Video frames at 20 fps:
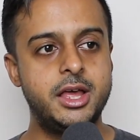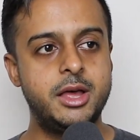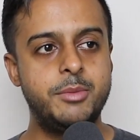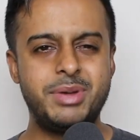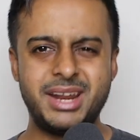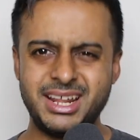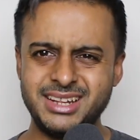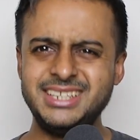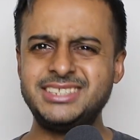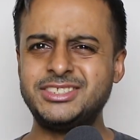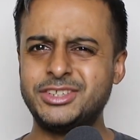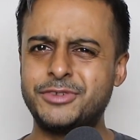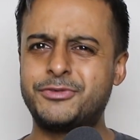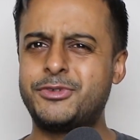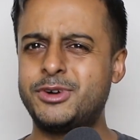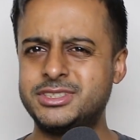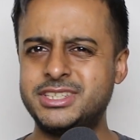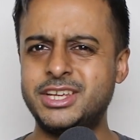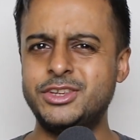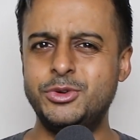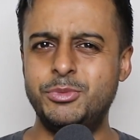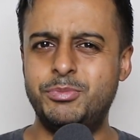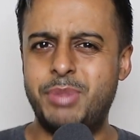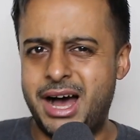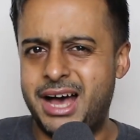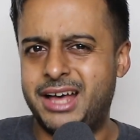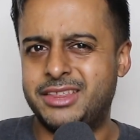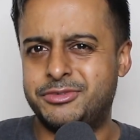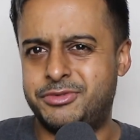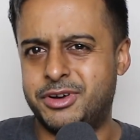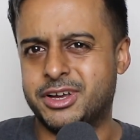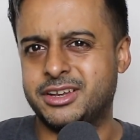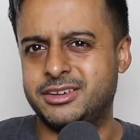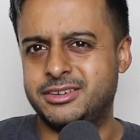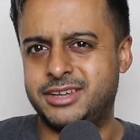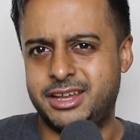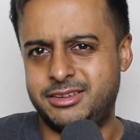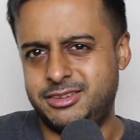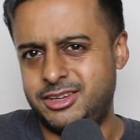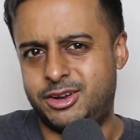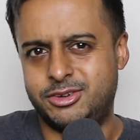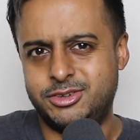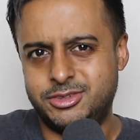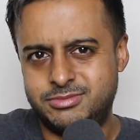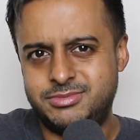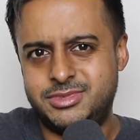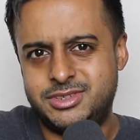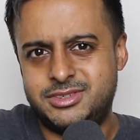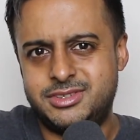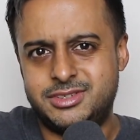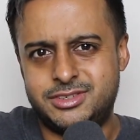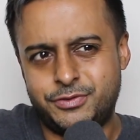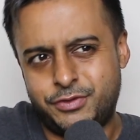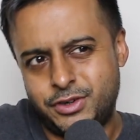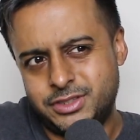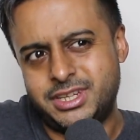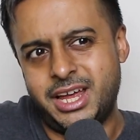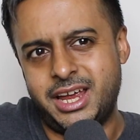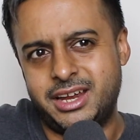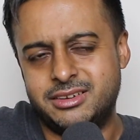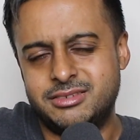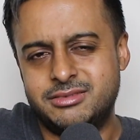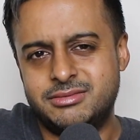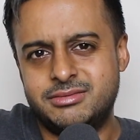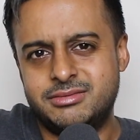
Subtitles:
But at least on the first day, you buy the fucking, you know, it's your first date.